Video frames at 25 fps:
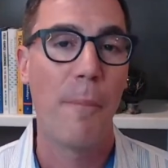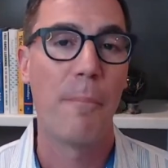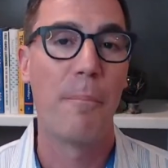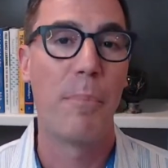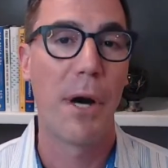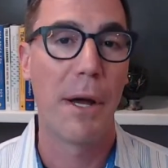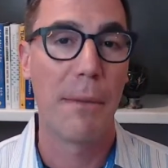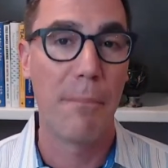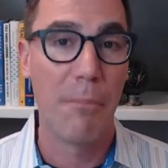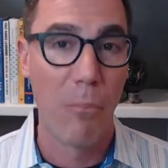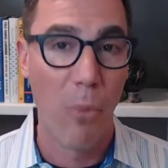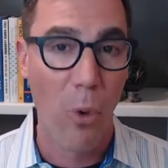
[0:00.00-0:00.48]

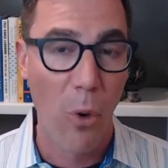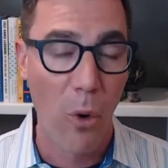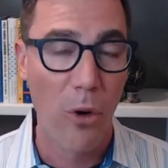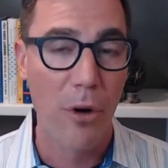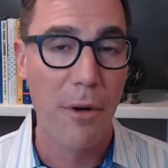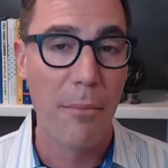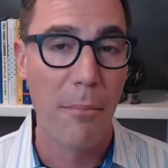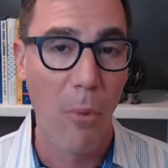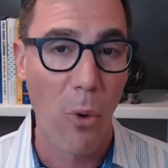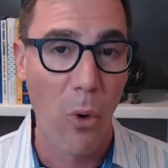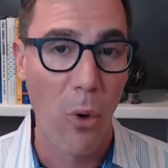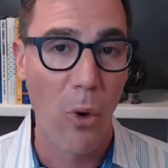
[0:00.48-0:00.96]
but
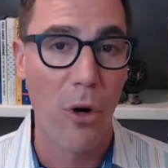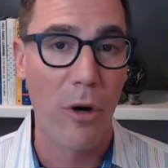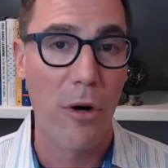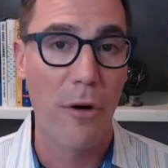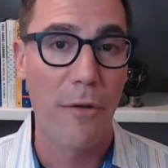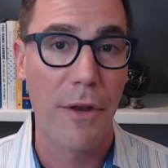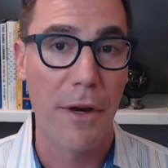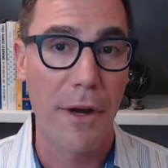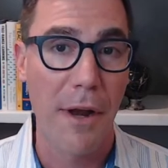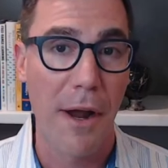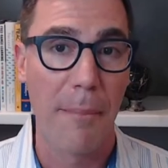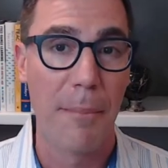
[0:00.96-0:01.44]
more and
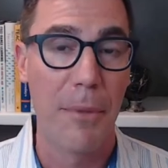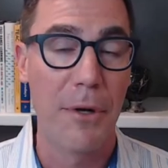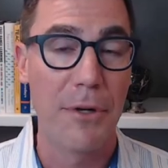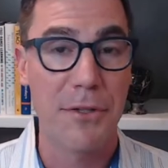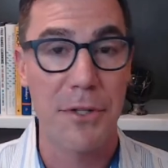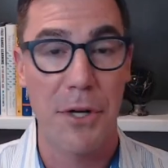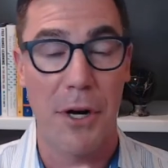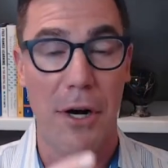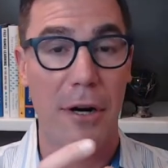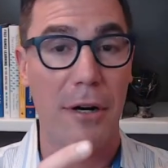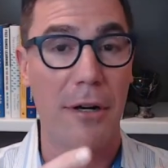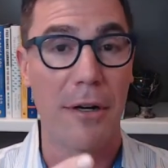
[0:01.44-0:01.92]
more the
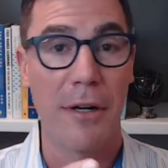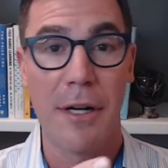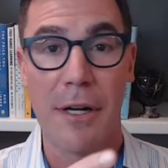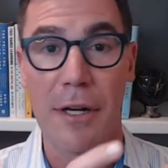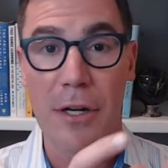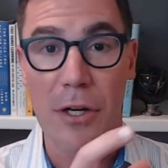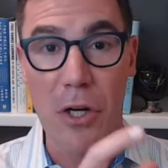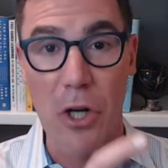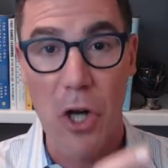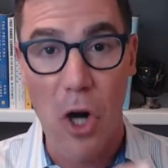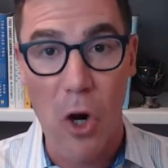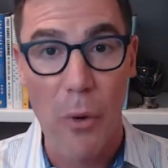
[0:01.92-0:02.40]
numbers are
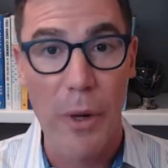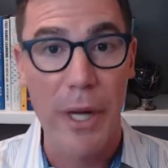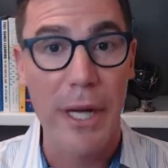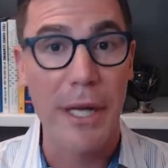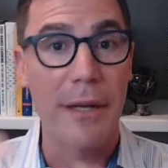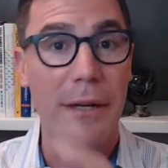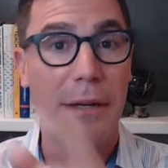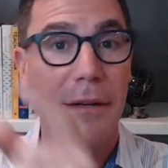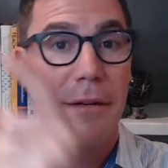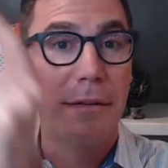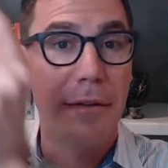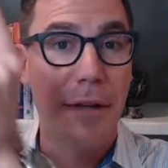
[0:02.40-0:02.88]

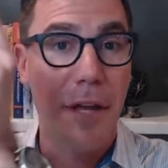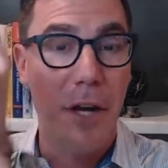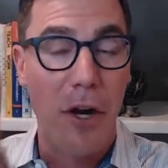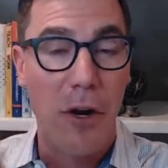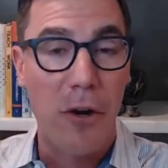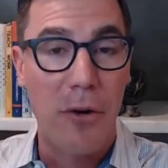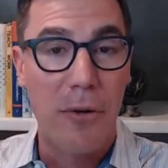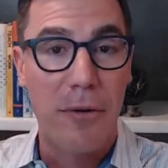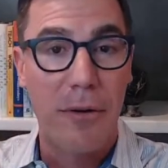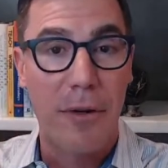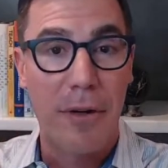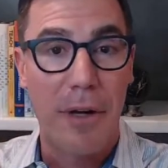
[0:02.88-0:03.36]
going, you
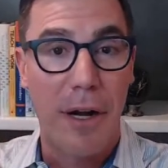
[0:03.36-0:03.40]
know,